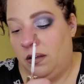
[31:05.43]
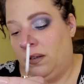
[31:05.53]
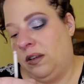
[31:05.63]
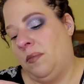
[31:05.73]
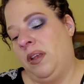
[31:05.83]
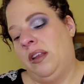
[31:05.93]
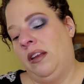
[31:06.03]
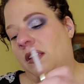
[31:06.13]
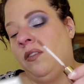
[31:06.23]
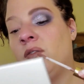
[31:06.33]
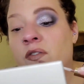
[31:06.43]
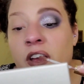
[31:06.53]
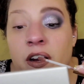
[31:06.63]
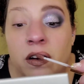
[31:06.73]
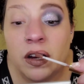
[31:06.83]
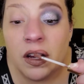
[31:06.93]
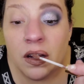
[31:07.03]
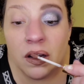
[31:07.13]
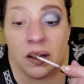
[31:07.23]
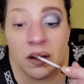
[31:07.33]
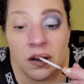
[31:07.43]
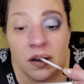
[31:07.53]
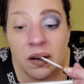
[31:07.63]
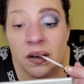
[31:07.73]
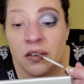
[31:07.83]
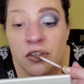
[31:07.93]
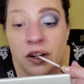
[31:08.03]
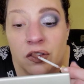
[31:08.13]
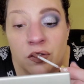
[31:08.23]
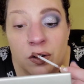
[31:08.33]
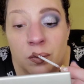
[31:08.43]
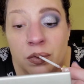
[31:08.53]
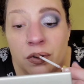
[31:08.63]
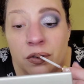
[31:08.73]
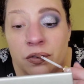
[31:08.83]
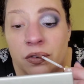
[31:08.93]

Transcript: I mean, it is very transfer proof,